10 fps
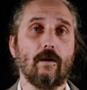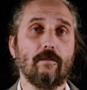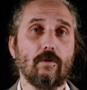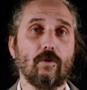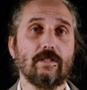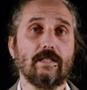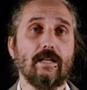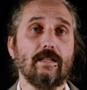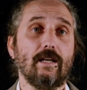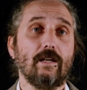focusing
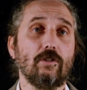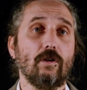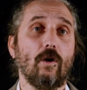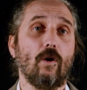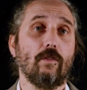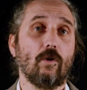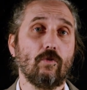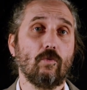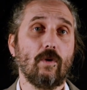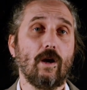attention on
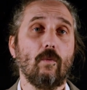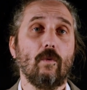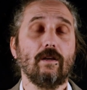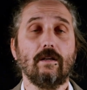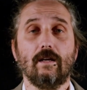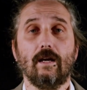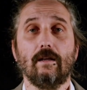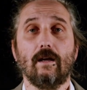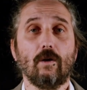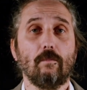those rare ones
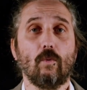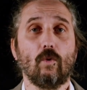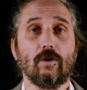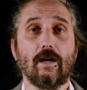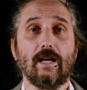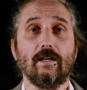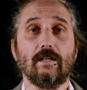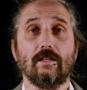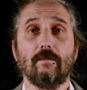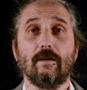that are more
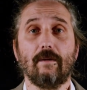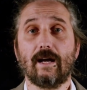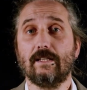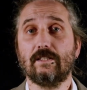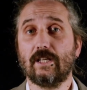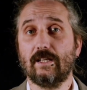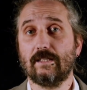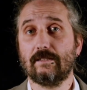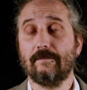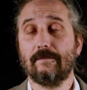likely to be pathogenic.